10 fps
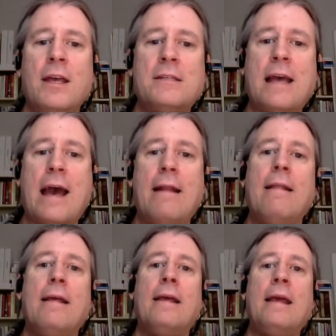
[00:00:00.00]
is
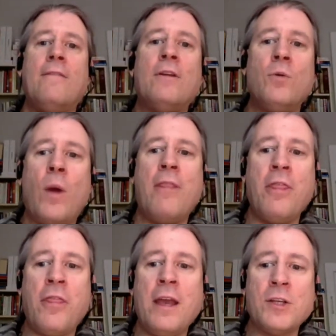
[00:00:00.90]
that even
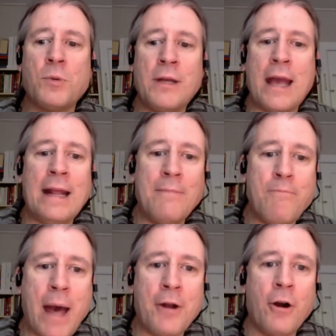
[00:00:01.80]
when things were getting
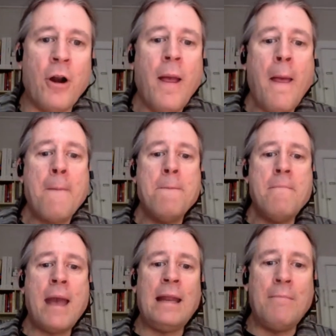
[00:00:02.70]
better,
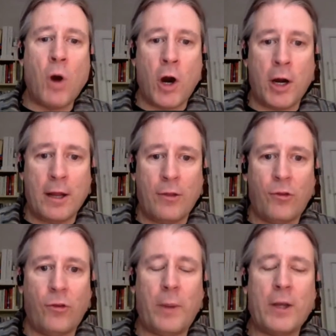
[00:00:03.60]
many
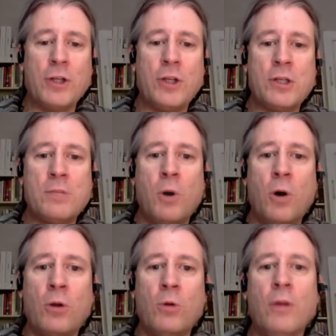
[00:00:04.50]
markets, especially the
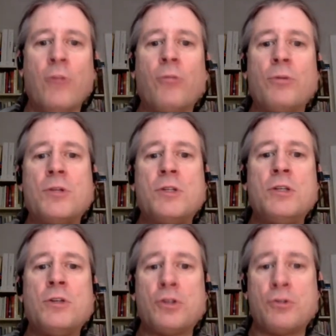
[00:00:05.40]
smaller ones, were
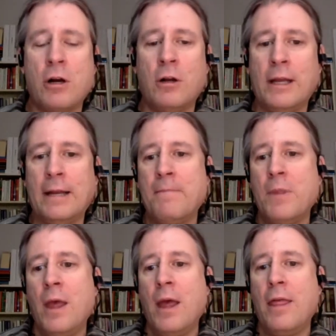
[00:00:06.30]
still struggling.
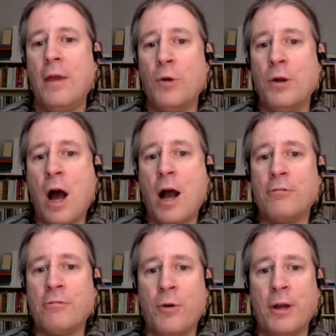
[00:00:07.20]
They were
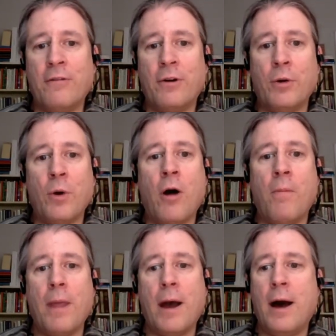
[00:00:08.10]
not growing very
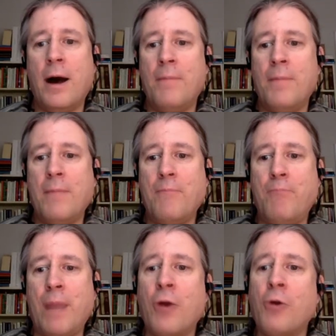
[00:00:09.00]
well. They
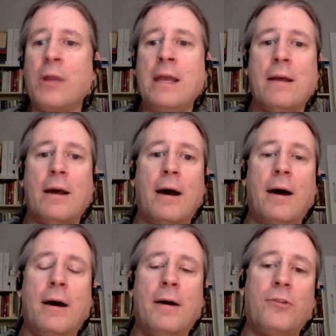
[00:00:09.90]
barely,
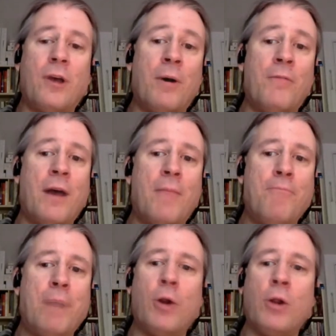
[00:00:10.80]
some of them
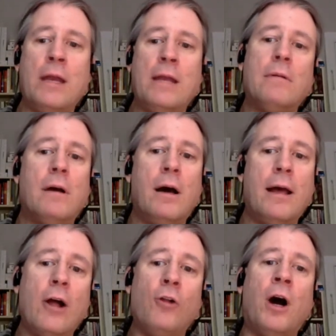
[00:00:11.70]
barely
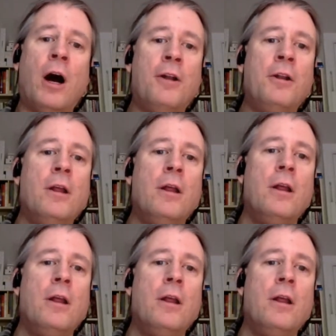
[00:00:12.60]
held on.